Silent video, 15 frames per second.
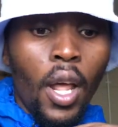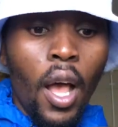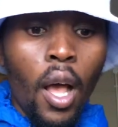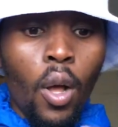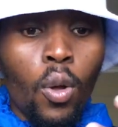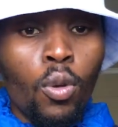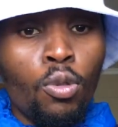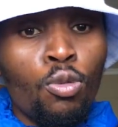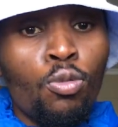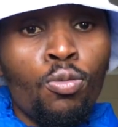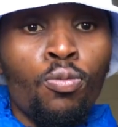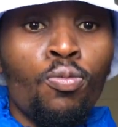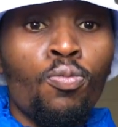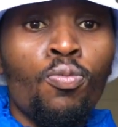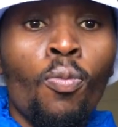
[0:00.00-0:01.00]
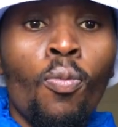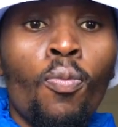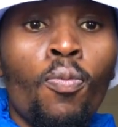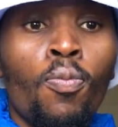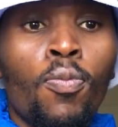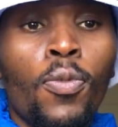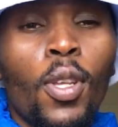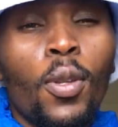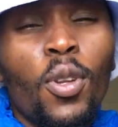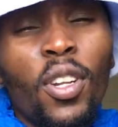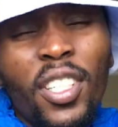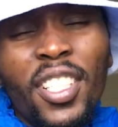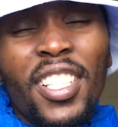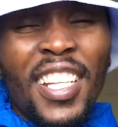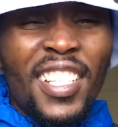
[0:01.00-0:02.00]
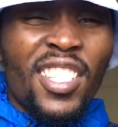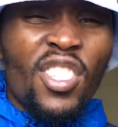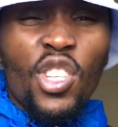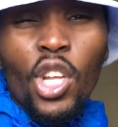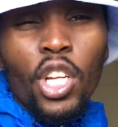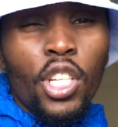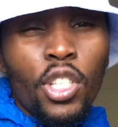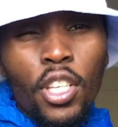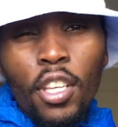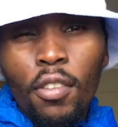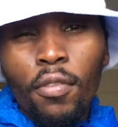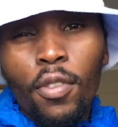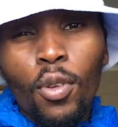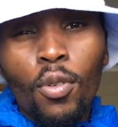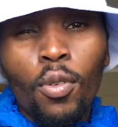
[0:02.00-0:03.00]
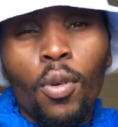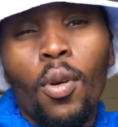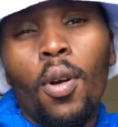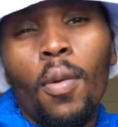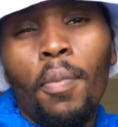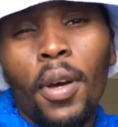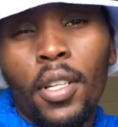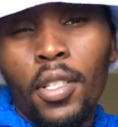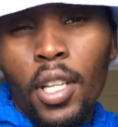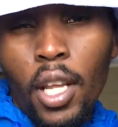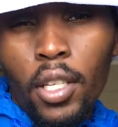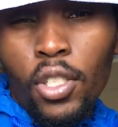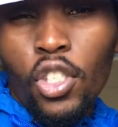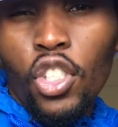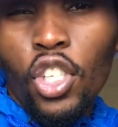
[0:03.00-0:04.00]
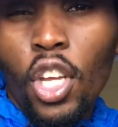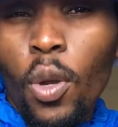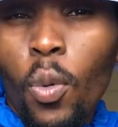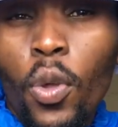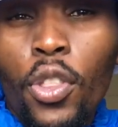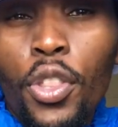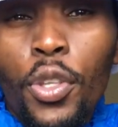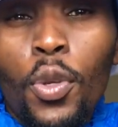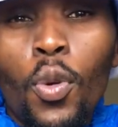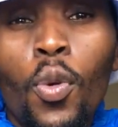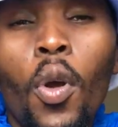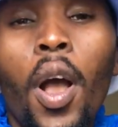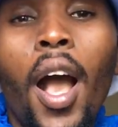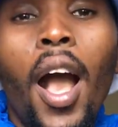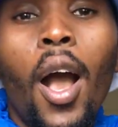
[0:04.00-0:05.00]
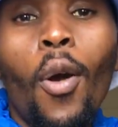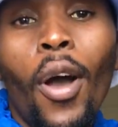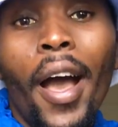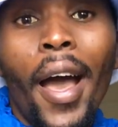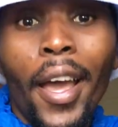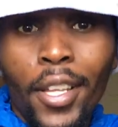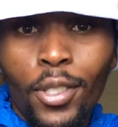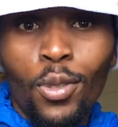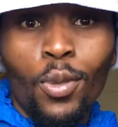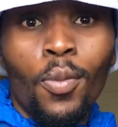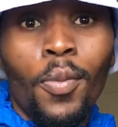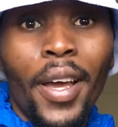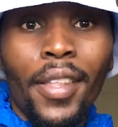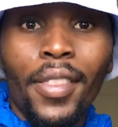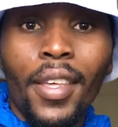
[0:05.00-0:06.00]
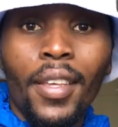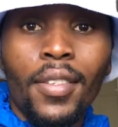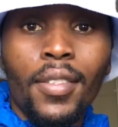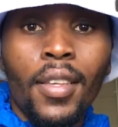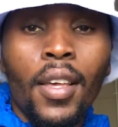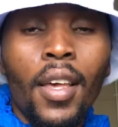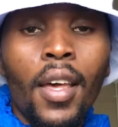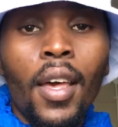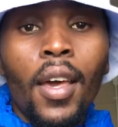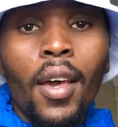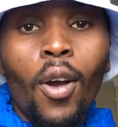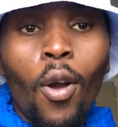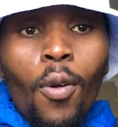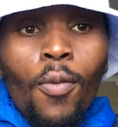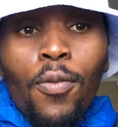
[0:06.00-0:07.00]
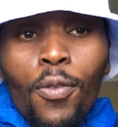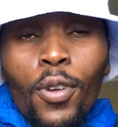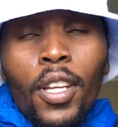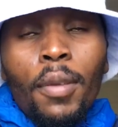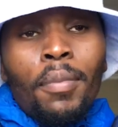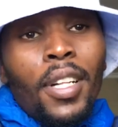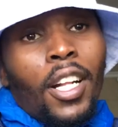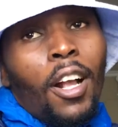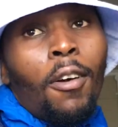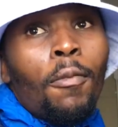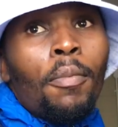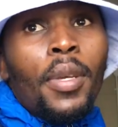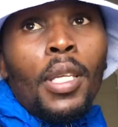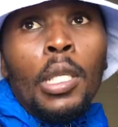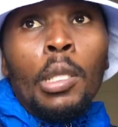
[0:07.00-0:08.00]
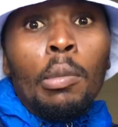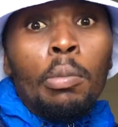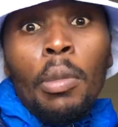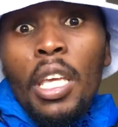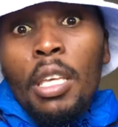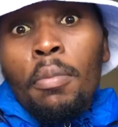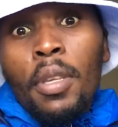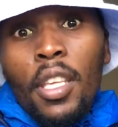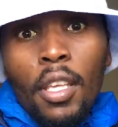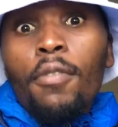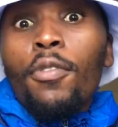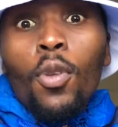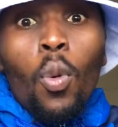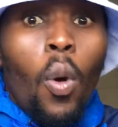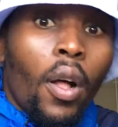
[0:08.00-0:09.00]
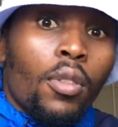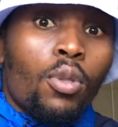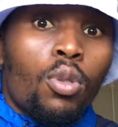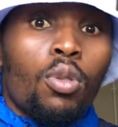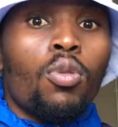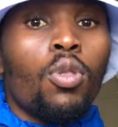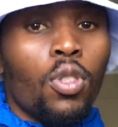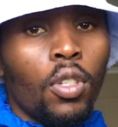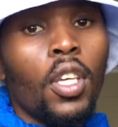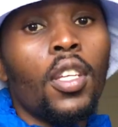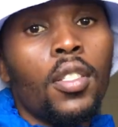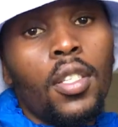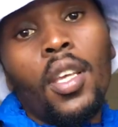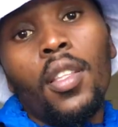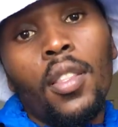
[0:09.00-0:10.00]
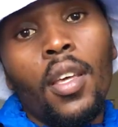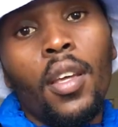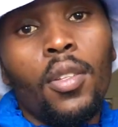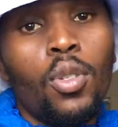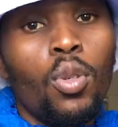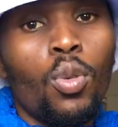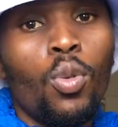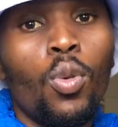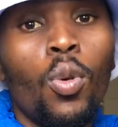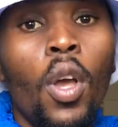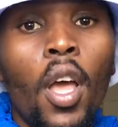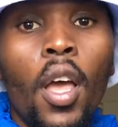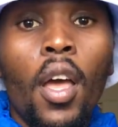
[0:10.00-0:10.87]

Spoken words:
how, not necessarily give you, but like share with you how I do my things. Hopefully, mhlawumbe, maybe if you want to, you can take that too,